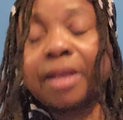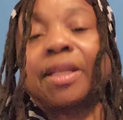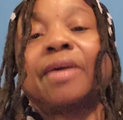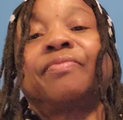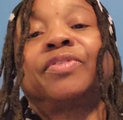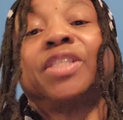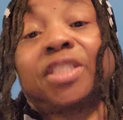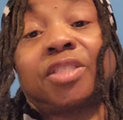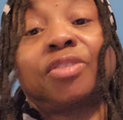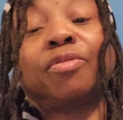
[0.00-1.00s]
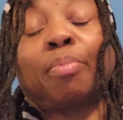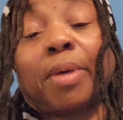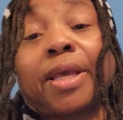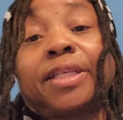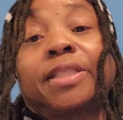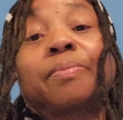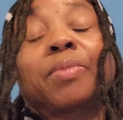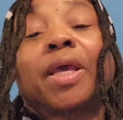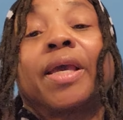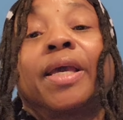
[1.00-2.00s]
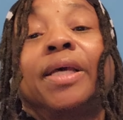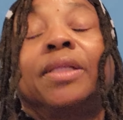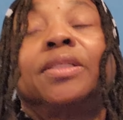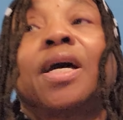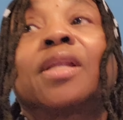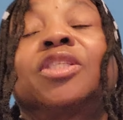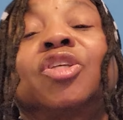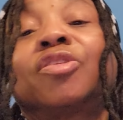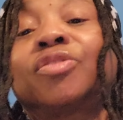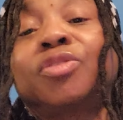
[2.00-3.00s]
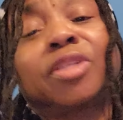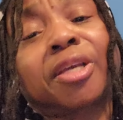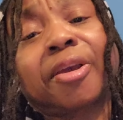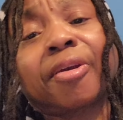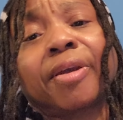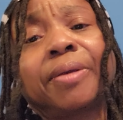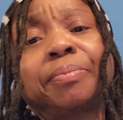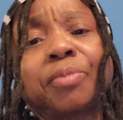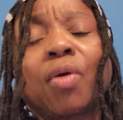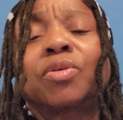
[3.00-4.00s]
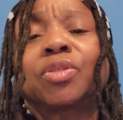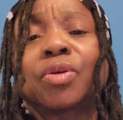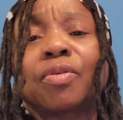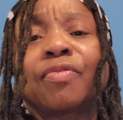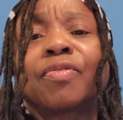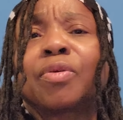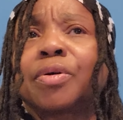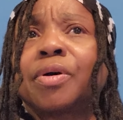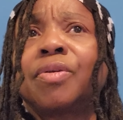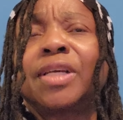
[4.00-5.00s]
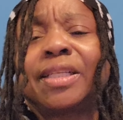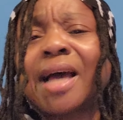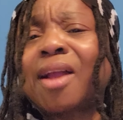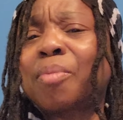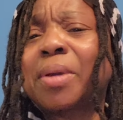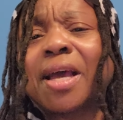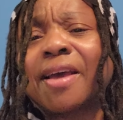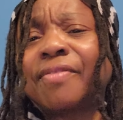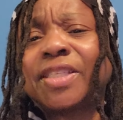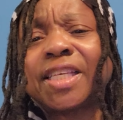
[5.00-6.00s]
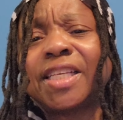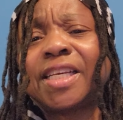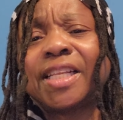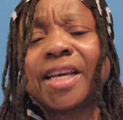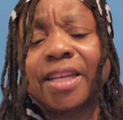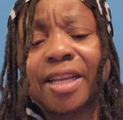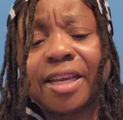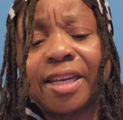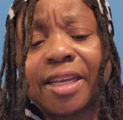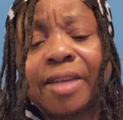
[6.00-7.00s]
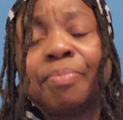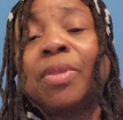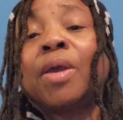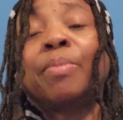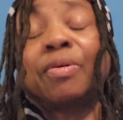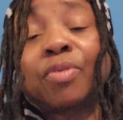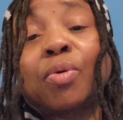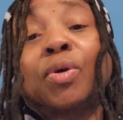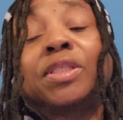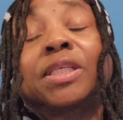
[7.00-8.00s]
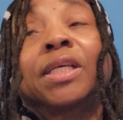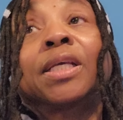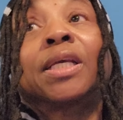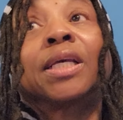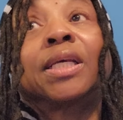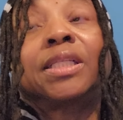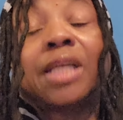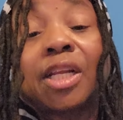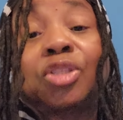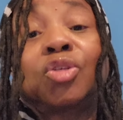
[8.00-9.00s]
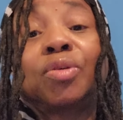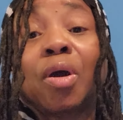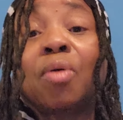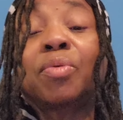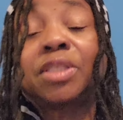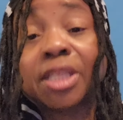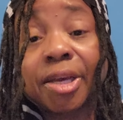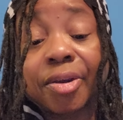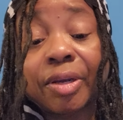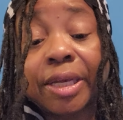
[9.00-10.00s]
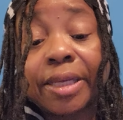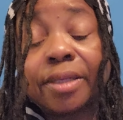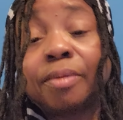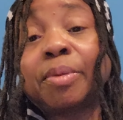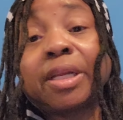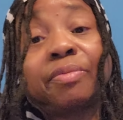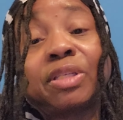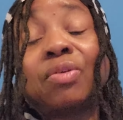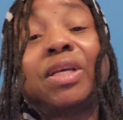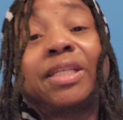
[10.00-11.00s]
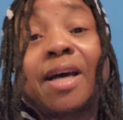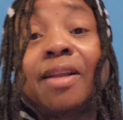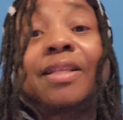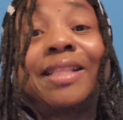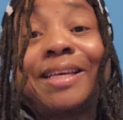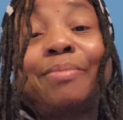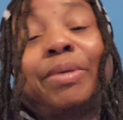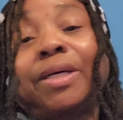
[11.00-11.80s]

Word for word: I love this toothpaste. And Dollar General used to carry it also for only a dollar, but I haven't seen it in there lately. But of course, Dollar Tree always carried it, but it was only a dollar then.